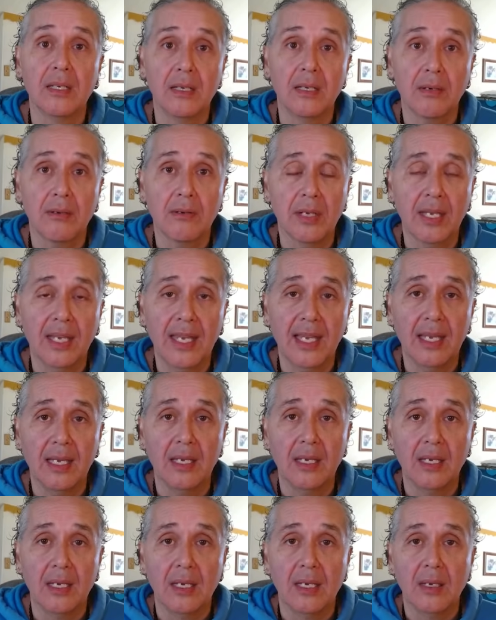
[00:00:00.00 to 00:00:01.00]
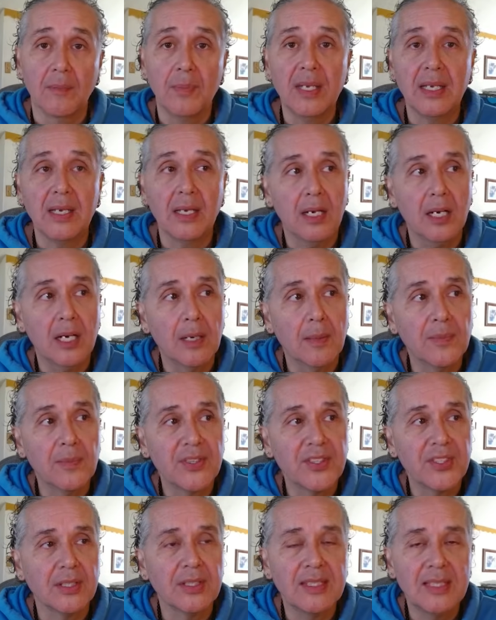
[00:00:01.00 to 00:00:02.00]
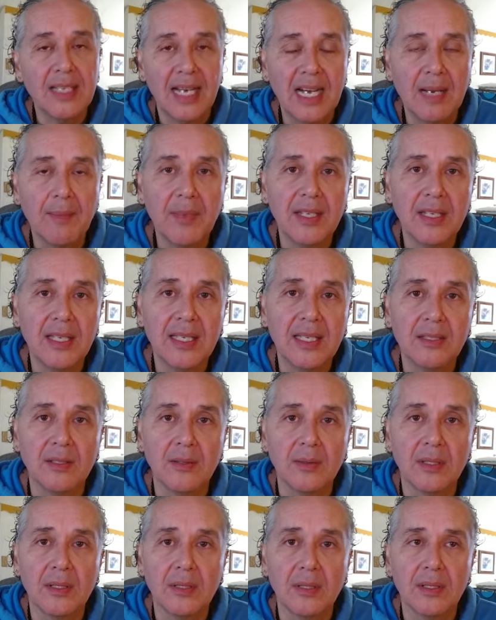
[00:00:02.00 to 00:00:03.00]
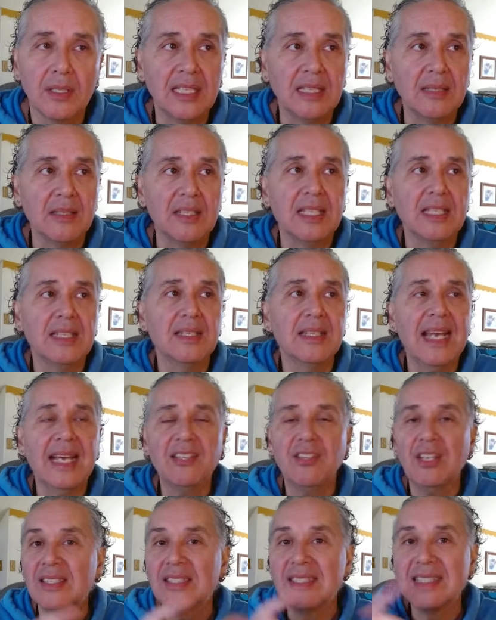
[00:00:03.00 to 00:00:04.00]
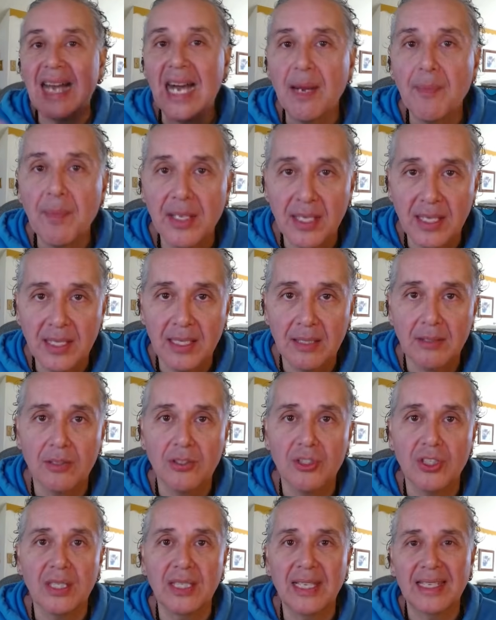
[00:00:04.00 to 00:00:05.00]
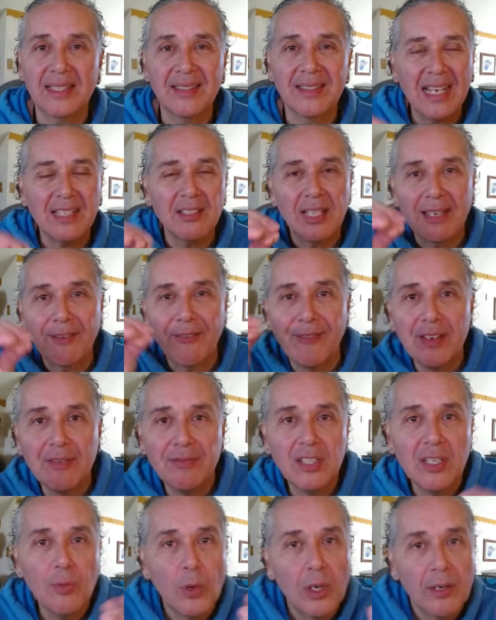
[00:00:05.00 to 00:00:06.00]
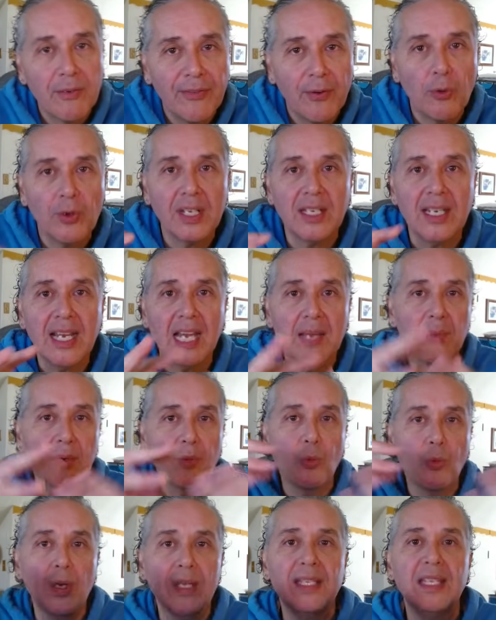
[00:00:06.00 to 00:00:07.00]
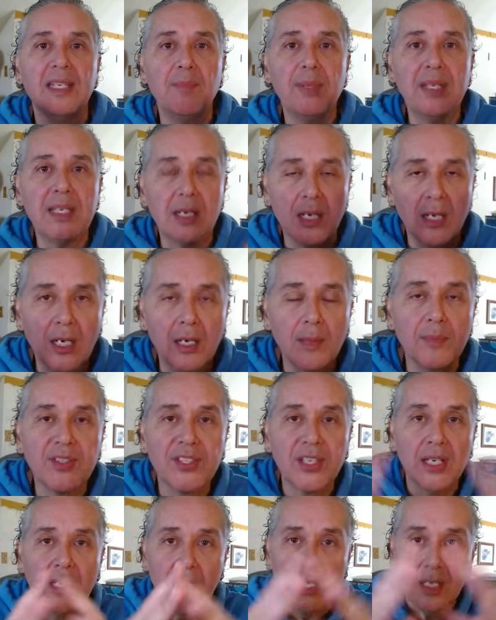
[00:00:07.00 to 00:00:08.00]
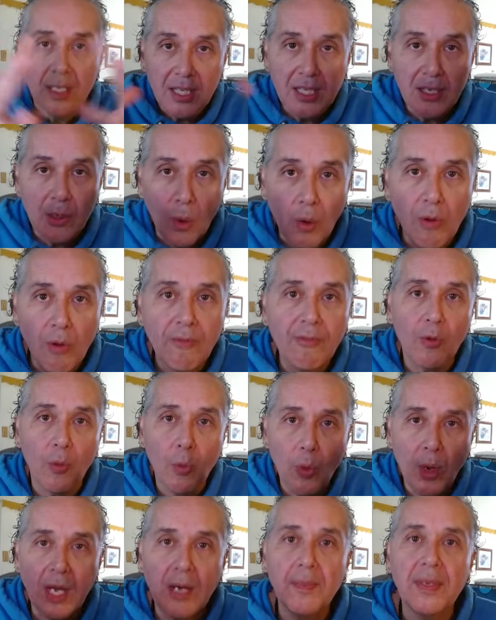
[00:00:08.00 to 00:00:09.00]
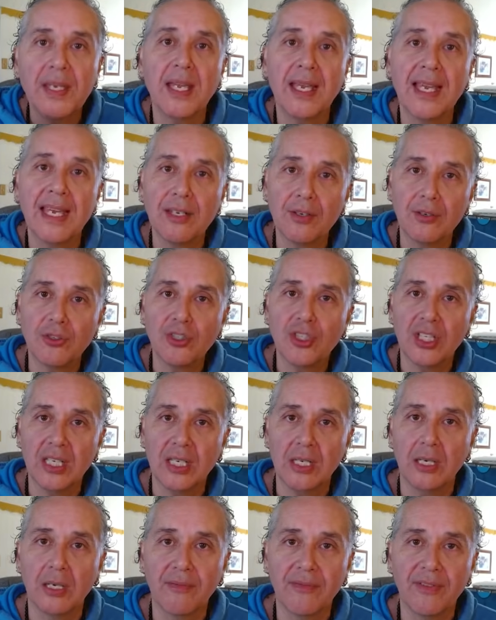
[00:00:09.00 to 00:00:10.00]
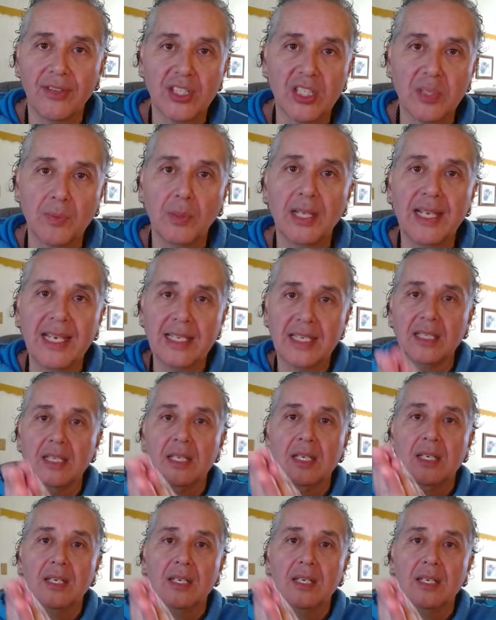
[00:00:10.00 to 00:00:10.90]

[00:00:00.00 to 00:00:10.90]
okay, becomes the dominant, the not the dominant energy, like not like 5149, but when it becomes the overwhelming energy of this planet.